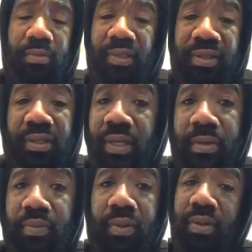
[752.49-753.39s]
Just
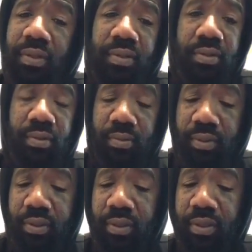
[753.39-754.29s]
seeing, bro.
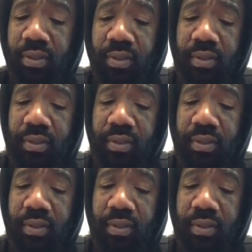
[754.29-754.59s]
Just seeing.